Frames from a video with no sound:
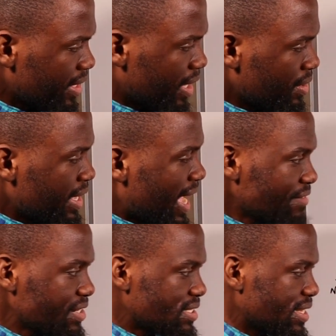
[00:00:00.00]
Now,
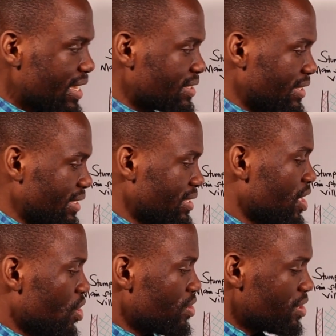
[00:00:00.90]
having said that,
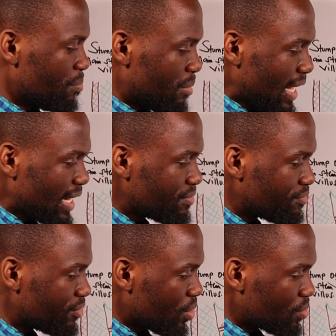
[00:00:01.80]
the blood
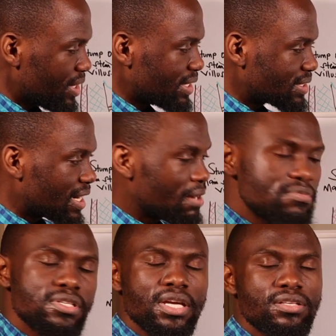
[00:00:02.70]
flow that
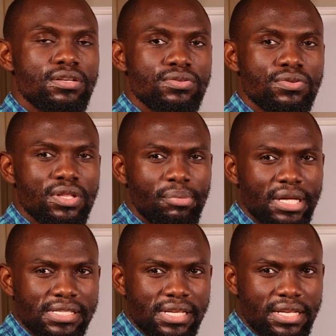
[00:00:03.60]
comes into the
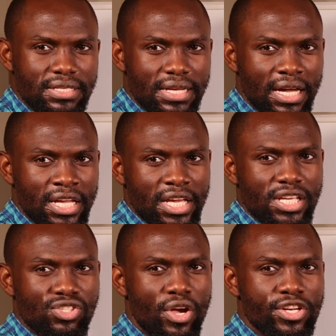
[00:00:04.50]
placenta
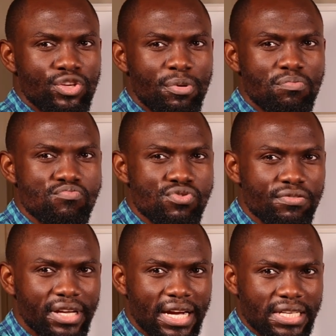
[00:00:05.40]
is going to be
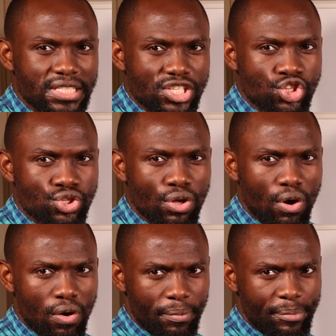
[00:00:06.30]
moving at a
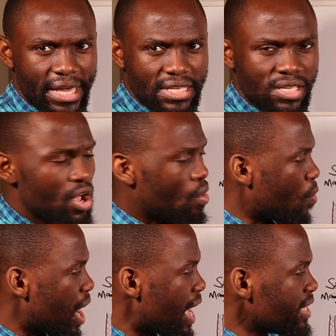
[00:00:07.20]
slower pace.
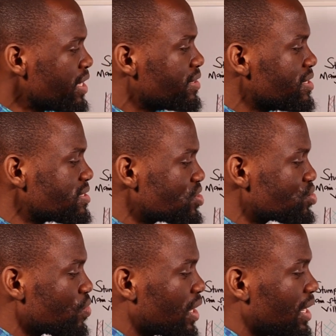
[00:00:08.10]
Why? This
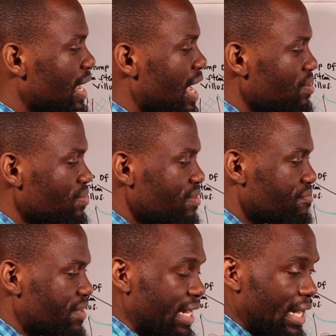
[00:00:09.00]
is to allow the
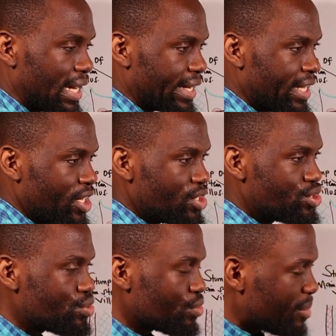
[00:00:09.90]
villi
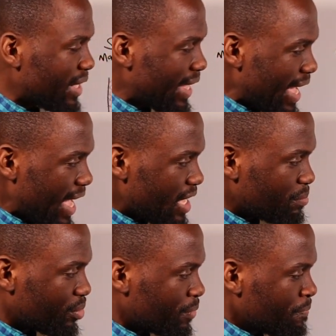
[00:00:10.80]
to be
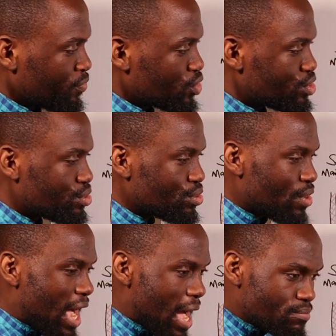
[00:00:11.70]
able
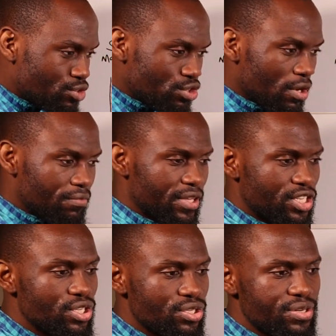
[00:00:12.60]
to absorb the
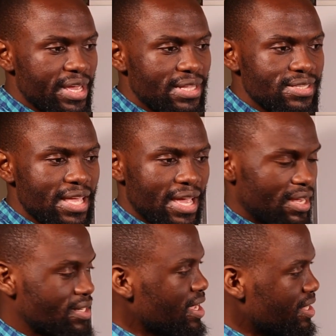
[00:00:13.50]
nutrients
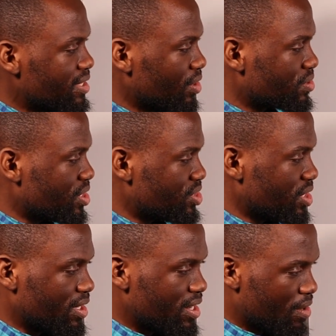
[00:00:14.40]
and the
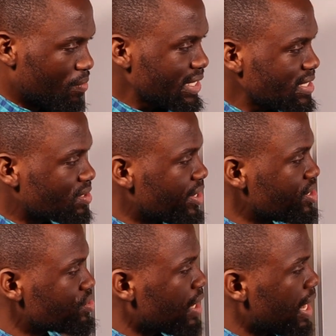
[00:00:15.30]
oxygen. Now, what is
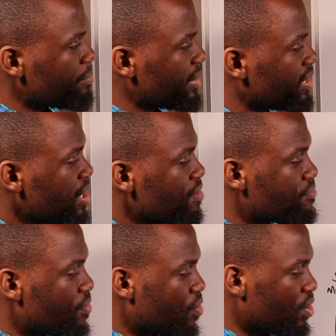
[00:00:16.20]
going to happen
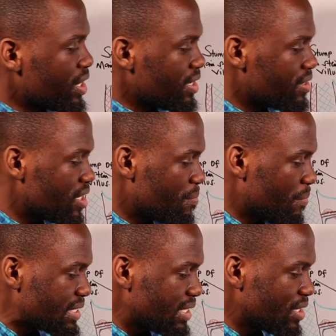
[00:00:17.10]
for the
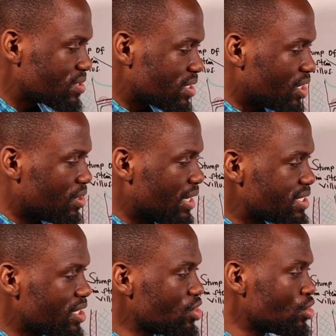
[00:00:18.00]
maternal
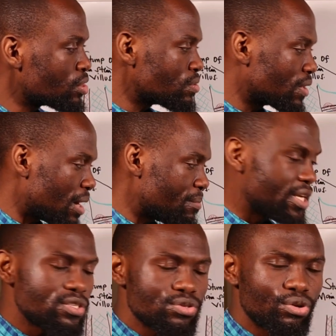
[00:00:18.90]
circulation not to come
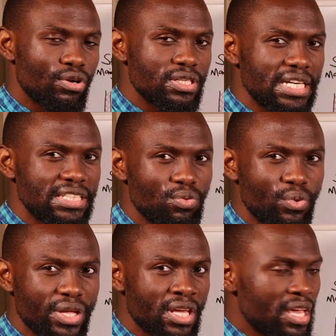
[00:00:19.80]
into contact
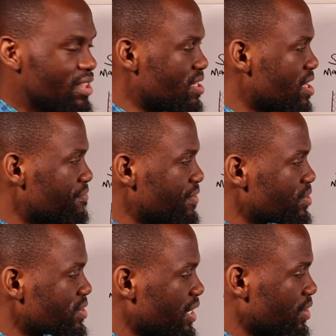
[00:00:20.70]
with the
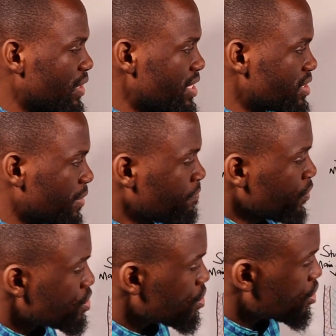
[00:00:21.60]
fetal circulation?
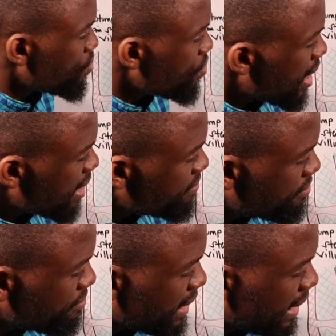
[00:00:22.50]
So you have
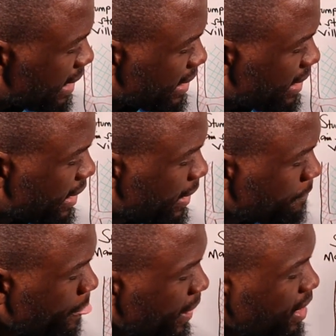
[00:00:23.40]
a villi here,